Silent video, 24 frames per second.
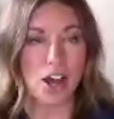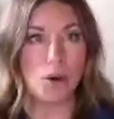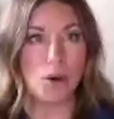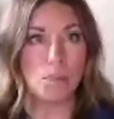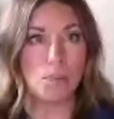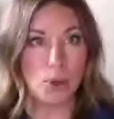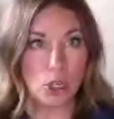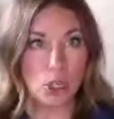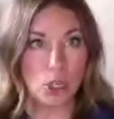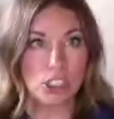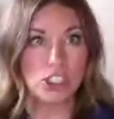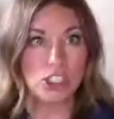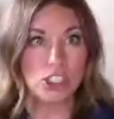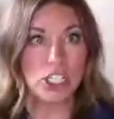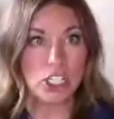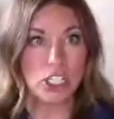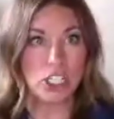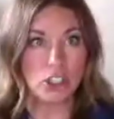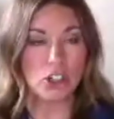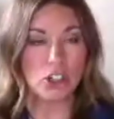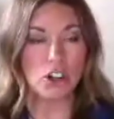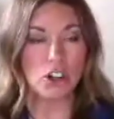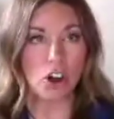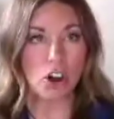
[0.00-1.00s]
pushing
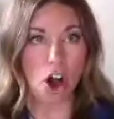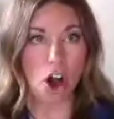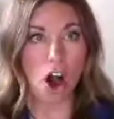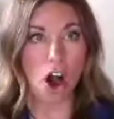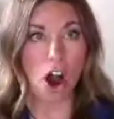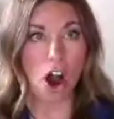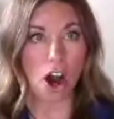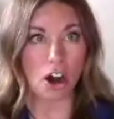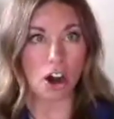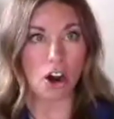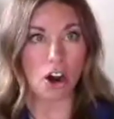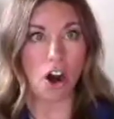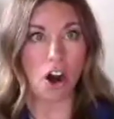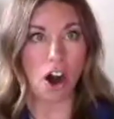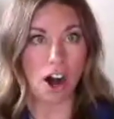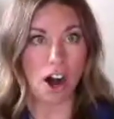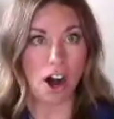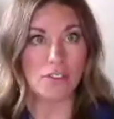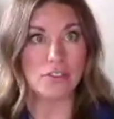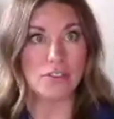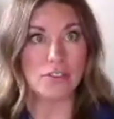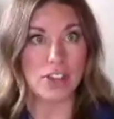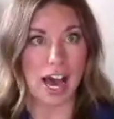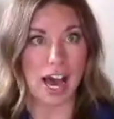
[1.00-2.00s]
your car
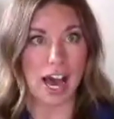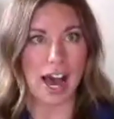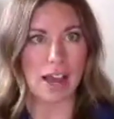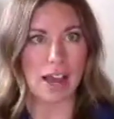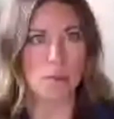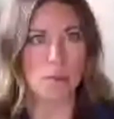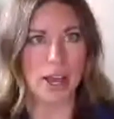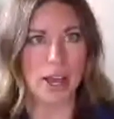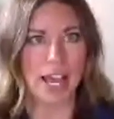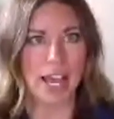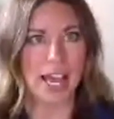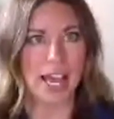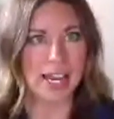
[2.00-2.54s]
off the highway.